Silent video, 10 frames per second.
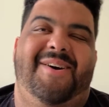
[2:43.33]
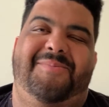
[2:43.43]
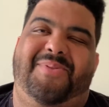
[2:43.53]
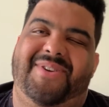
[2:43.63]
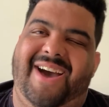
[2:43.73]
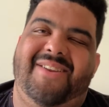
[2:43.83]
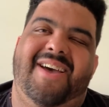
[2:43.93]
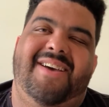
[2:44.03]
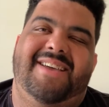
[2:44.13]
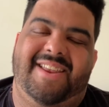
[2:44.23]
put out
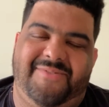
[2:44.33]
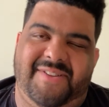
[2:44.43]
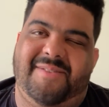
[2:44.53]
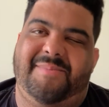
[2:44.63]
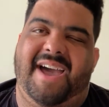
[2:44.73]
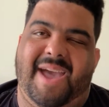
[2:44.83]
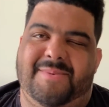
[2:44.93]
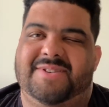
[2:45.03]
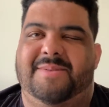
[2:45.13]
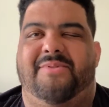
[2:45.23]
and funded by
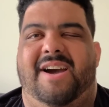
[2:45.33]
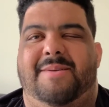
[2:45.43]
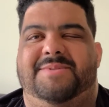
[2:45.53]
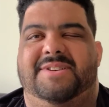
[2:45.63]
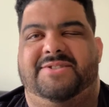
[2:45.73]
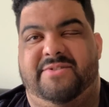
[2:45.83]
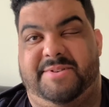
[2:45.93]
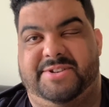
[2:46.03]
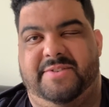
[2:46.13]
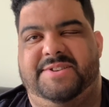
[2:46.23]
Amazon Prime's
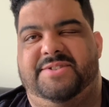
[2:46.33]
streaming service.